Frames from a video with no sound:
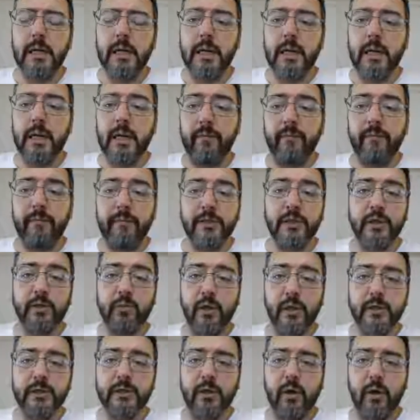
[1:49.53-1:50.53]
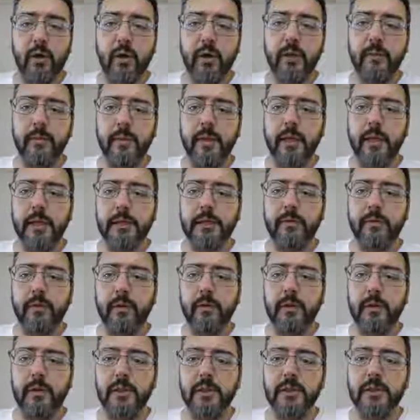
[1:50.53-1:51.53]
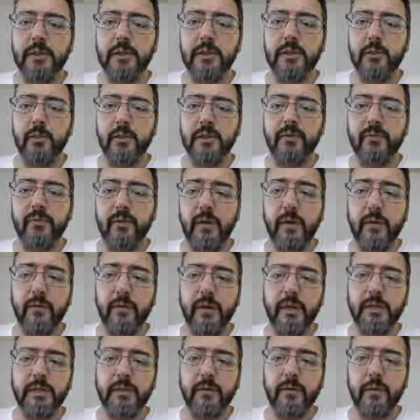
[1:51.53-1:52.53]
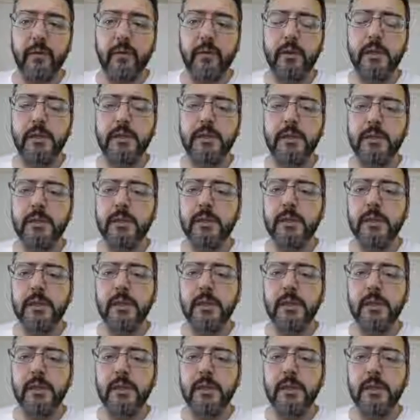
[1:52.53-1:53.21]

if she was targeted because of her religion and she was framed because of her religion,